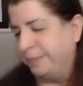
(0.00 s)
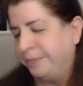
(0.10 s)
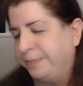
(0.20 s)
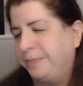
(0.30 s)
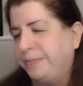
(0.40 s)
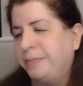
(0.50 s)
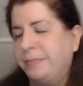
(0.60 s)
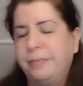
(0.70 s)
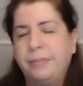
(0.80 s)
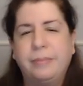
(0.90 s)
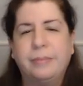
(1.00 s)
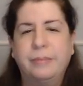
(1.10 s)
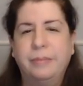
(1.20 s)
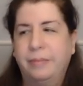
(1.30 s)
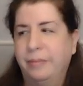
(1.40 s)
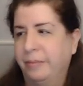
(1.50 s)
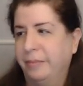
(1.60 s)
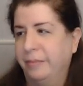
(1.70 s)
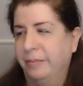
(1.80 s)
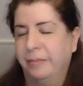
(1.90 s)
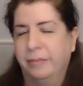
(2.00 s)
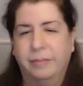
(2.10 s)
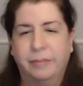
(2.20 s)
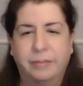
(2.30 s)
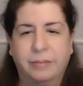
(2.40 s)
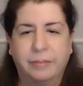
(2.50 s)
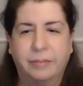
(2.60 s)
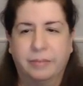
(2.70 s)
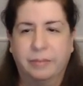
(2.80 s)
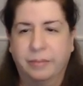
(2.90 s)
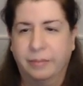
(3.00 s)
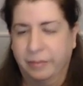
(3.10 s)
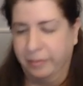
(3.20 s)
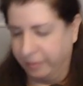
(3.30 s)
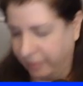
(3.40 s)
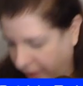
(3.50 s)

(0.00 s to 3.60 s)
This person isn't speaking.